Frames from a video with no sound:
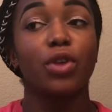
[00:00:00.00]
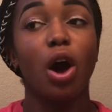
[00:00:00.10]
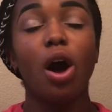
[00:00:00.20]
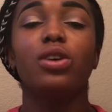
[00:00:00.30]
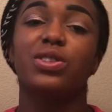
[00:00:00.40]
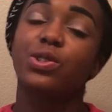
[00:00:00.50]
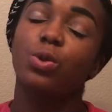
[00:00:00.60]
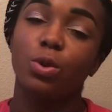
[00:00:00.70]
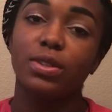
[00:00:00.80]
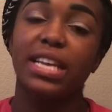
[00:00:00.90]
all
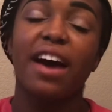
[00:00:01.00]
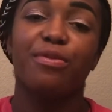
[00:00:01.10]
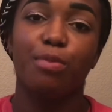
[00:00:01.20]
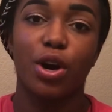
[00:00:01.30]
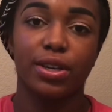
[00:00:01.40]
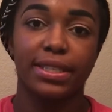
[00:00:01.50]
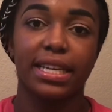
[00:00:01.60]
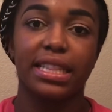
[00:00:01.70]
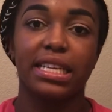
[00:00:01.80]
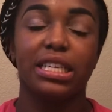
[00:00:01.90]
schools have marks
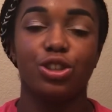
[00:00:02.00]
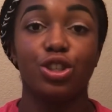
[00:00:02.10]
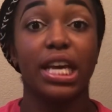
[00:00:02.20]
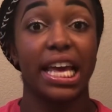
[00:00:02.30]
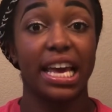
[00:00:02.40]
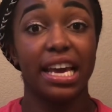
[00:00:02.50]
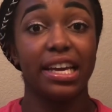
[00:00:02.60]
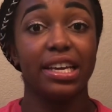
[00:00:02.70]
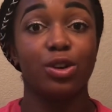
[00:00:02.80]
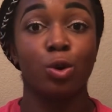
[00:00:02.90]
that they need you to hit
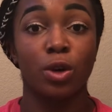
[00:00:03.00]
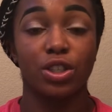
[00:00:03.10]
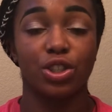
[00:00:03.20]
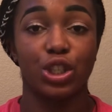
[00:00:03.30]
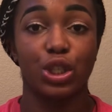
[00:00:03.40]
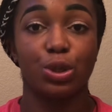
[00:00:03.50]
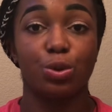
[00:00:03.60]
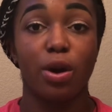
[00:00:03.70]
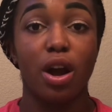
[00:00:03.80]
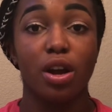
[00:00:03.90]
in order
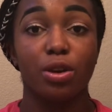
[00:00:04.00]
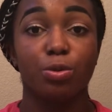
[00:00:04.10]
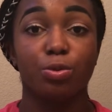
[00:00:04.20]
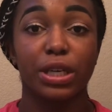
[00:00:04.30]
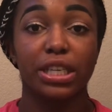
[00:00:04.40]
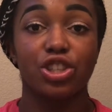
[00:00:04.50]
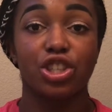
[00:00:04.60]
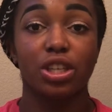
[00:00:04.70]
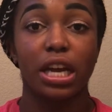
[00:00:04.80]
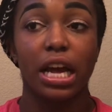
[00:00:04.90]
to
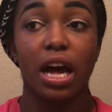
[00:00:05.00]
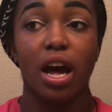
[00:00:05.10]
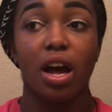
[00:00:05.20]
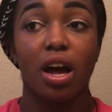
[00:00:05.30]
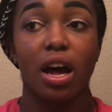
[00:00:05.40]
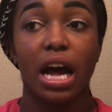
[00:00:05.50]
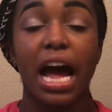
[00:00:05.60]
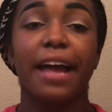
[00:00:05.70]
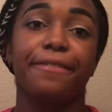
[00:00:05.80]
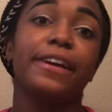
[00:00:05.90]
reach
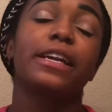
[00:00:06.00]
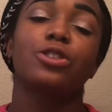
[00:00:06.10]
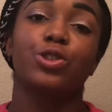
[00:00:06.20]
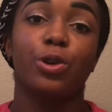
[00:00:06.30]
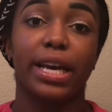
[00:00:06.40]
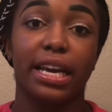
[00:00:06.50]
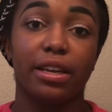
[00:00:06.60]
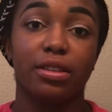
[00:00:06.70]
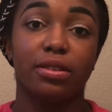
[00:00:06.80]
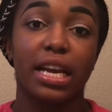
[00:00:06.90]
high financial
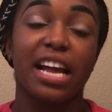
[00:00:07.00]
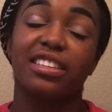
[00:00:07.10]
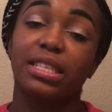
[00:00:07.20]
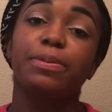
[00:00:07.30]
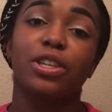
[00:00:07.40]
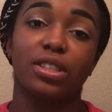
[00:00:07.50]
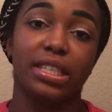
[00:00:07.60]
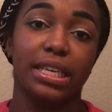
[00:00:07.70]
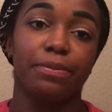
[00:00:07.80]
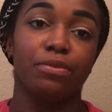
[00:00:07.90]
aid to be on the
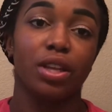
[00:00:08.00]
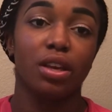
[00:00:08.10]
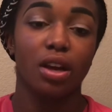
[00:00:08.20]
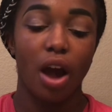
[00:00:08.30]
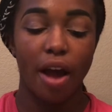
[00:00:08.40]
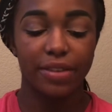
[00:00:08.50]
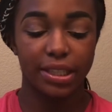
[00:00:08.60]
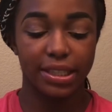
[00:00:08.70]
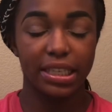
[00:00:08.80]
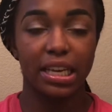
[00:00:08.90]
team.
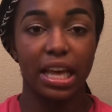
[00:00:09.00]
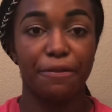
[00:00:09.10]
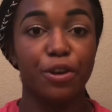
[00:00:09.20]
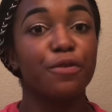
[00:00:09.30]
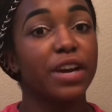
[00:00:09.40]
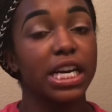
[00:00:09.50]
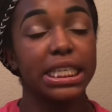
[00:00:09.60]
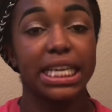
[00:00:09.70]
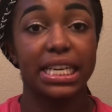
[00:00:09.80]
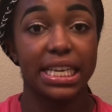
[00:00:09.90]
Obviously, if you're very
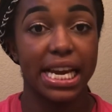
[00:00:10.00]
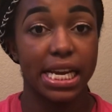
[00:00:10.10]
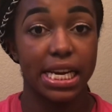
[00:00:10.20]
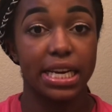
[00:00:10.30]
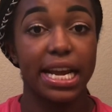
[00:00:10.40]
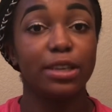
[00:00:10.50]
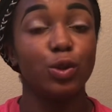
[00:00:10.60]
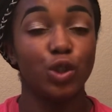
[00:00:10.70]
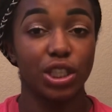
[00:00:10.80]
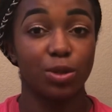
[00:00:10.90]
dedicated and you
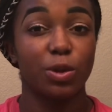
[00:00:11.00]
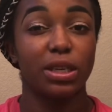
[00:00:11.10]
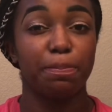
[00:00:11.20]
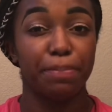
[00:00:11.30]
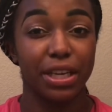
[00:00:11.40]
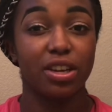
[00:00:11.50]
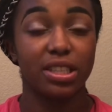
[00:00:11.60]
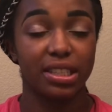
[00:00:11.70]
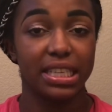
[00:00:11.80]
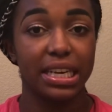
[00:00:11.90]
just want to be on
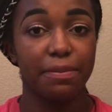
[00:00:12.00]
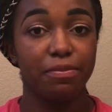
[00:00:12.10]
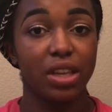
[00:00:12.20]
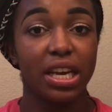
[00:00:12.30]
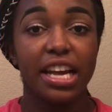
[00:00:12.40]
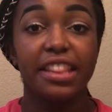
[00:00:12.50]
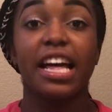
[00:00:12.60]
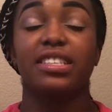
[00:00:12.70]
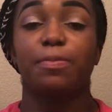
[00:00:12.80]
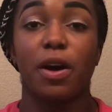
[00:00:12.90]
the team,
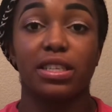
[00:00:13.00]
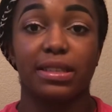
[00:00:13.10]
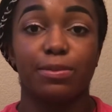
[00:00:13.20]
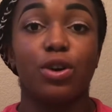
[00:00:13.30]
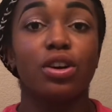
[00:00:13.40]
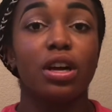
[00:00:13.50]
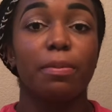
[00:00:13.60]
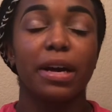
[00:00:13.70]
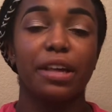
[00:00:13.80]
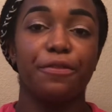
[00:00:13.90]
that's possible.
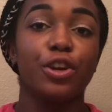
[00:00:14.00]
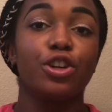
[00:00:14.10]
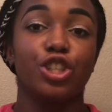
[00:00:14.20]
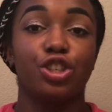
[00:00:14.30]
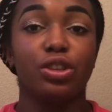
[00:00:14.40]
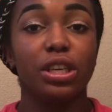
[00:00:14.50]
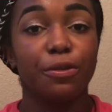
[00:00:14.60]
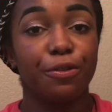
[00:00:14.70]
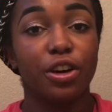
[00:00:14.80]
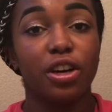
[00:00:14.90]
But if you're shooting
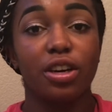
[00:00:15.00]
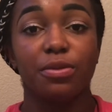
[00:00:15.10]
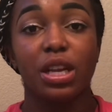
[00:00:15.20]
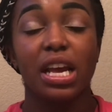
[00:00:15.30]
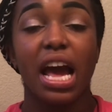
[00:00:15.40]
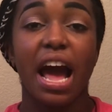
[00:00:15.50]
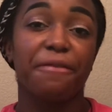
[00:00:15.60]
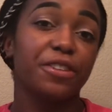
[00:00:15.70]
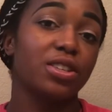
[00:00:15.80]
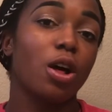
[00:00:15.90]
for
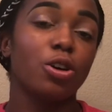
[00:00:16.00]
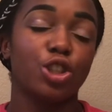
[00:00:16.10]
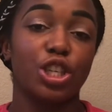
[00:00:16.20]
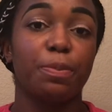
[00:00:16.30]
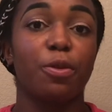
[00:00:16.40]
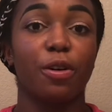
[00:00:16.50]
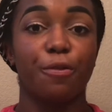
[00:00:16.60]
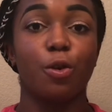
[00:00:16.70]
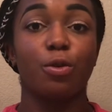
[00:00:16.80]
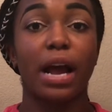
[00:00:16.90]
half a scholarship or a
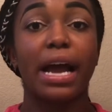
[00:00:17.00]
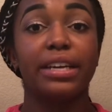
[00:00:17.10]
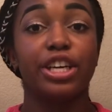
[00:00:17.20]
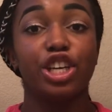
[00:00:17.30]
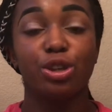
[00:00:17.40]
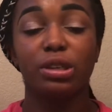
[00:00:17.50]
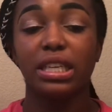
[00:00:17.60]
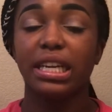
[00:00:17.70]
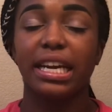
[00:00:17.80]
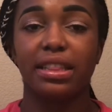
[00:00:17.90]
full ride, you
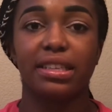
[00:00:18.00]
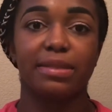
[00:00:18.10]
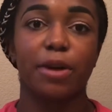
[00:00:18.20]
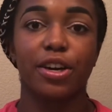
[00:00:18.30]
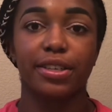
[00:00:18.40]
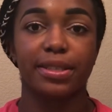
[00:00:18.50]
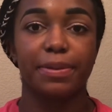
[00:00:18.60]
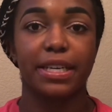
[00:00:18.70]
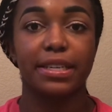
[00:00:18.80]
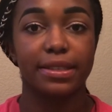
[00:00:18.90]
need to hit these marks
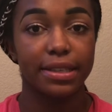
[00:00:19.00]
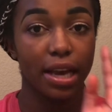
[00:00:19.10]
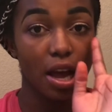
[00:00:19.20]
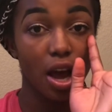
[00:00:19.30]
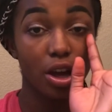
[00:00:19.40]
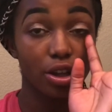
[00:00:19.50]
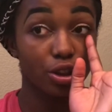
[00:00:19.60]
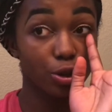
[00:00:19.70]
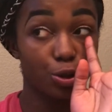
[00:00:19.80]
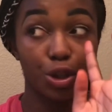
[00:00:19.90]
because
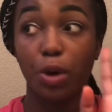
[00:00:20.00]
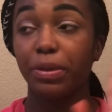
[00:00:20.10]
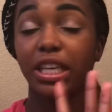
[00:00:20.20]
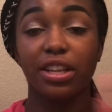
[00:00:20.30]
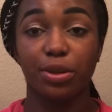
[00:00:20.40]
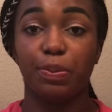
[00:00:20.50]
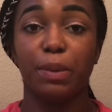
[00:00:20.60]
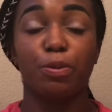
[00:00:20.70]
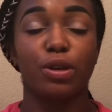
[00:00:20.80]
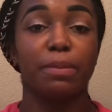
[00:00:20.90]
there's so many other
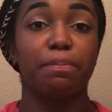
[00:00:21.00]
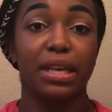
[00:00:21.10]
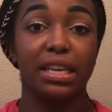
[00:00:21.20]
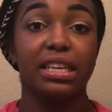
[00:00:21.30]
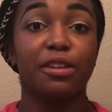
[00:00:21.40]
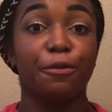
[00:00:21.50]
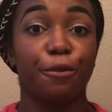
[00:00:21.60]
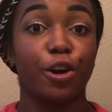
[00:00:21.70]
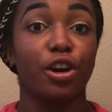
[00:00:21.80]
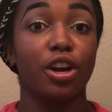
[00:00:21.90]
people competing
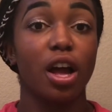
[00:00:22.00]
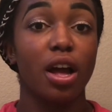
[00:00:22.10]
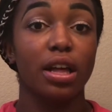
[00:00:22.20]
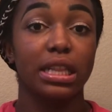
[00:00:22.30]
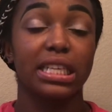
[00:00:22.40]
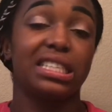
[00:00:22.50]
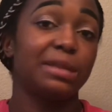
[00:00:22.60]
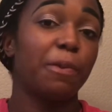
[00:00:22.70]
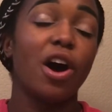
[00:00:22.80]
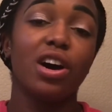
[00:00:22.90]
for this
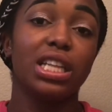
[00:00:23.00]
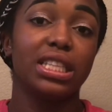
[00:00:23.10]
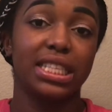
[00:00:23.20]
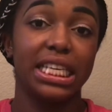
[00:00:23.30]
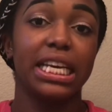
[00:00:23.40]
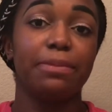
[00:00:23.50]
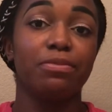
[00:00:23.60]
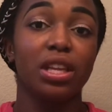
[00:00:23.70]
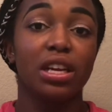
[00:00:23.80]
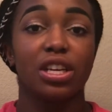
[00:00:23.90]
spot on the
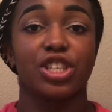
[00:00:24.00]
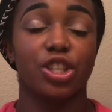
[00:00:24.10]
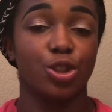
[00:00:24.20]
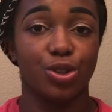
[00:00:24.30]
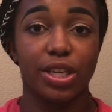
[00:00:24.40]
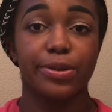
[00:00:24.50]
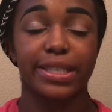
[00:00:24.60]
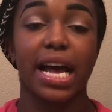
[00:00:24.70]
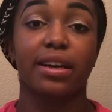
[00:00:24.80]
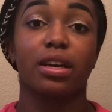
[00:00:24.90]
team, so there's no
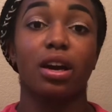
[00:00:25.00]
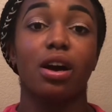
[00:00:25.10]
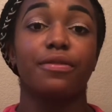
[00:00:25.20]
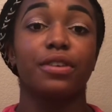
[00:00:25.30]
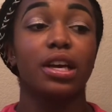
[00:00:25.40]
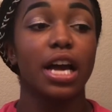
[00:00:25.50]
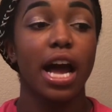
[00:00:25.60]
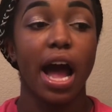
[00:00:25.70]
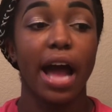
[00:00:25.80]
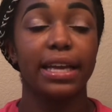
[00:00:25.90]
slacking off.
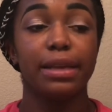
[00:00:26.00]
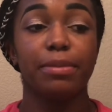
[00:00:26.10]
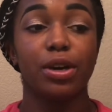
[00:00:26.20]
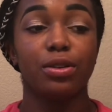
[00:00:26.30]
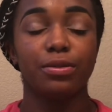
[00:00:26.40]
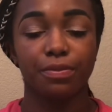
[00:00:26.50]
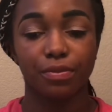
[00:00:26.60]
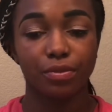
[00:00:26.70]
I emailed